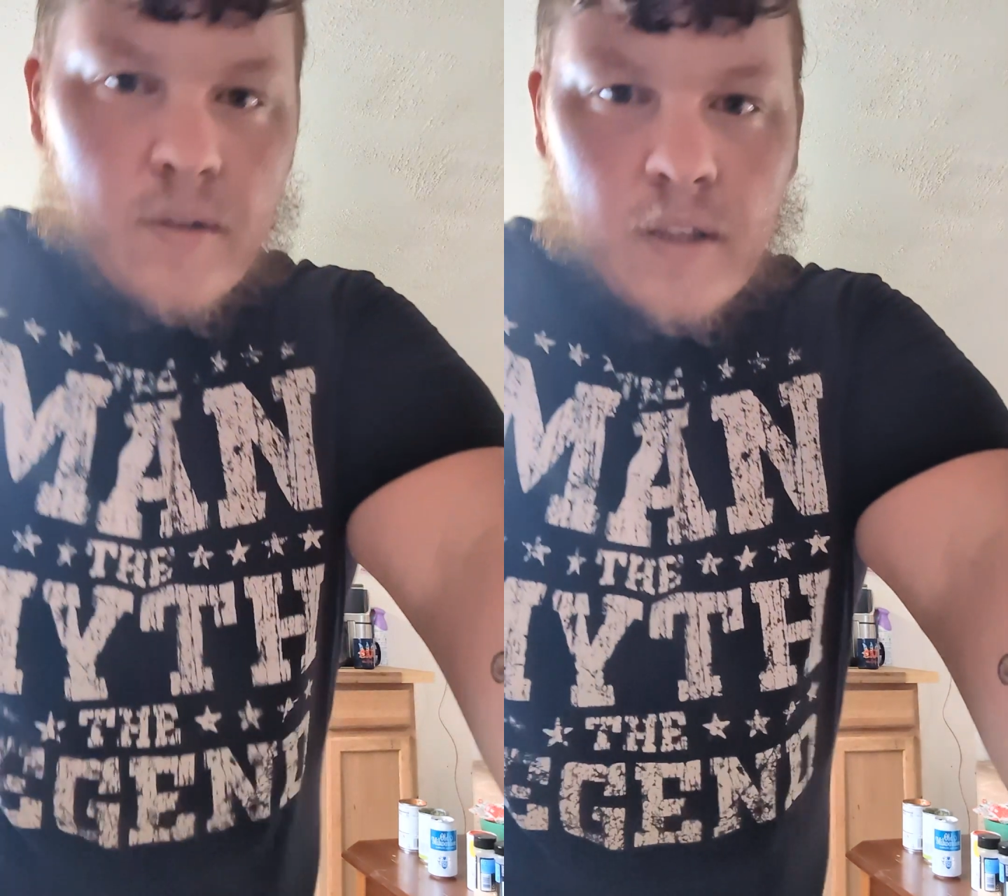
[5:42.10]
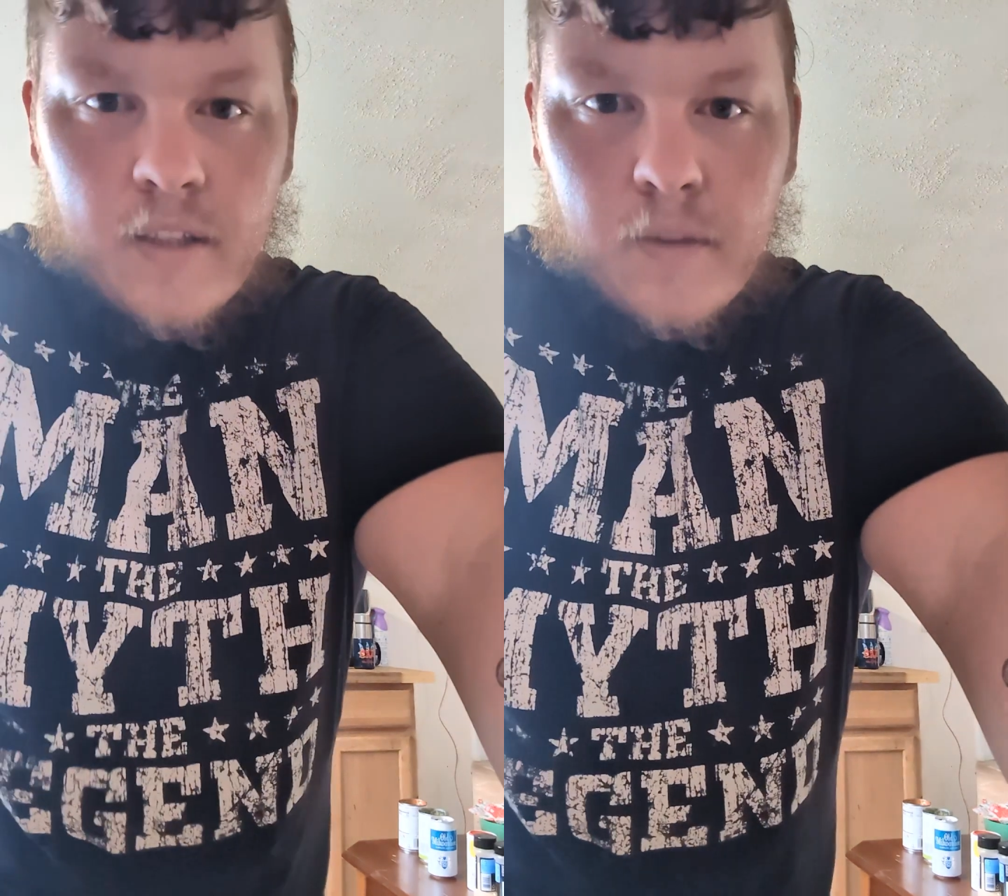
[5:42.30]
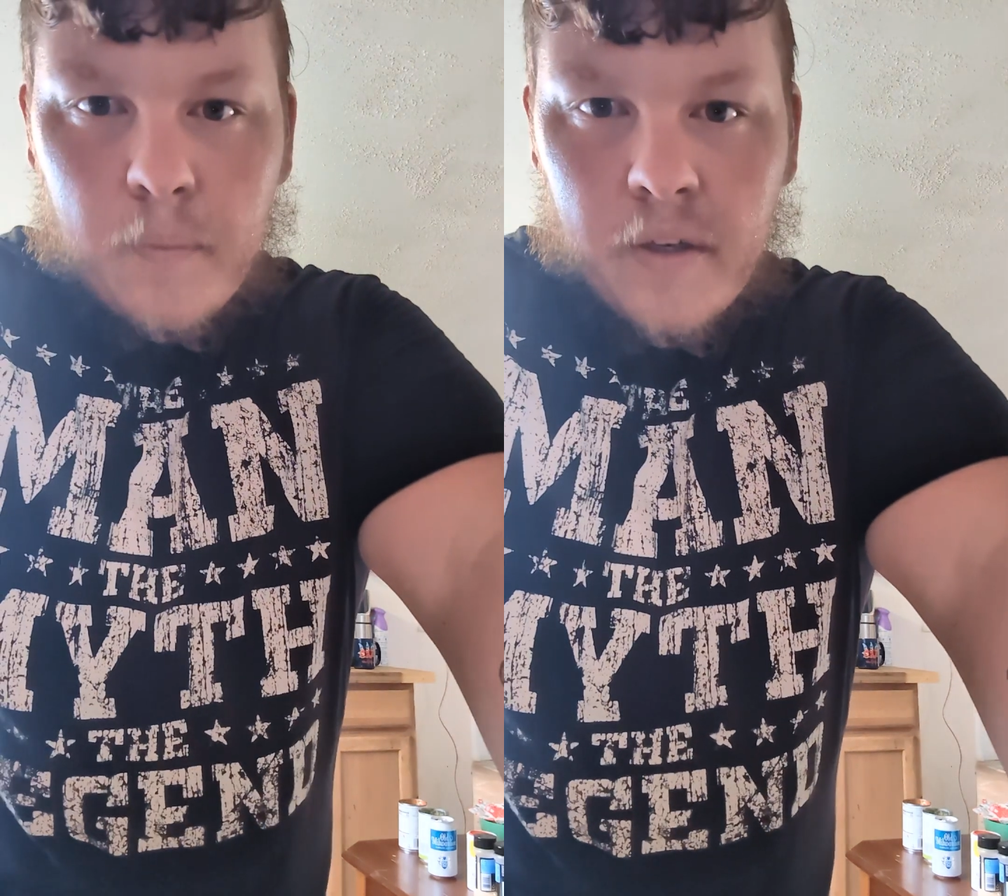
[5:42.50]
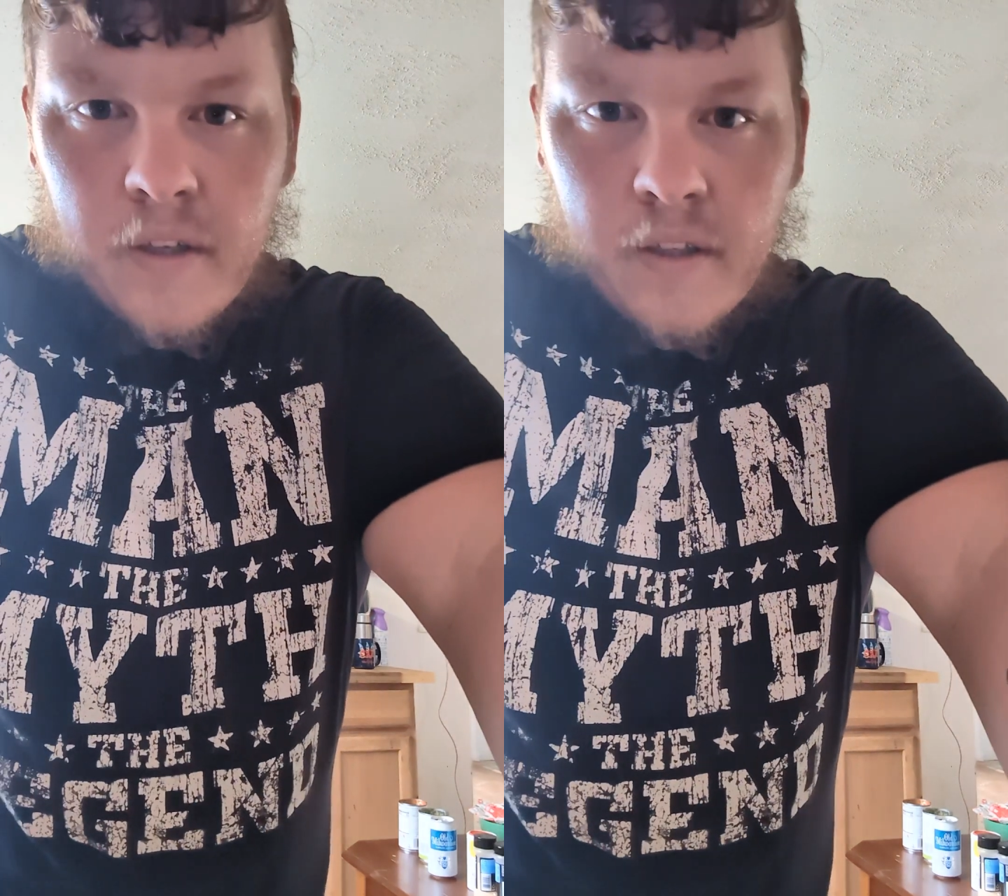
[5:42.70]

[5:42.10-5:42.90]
anyway, that's a pretty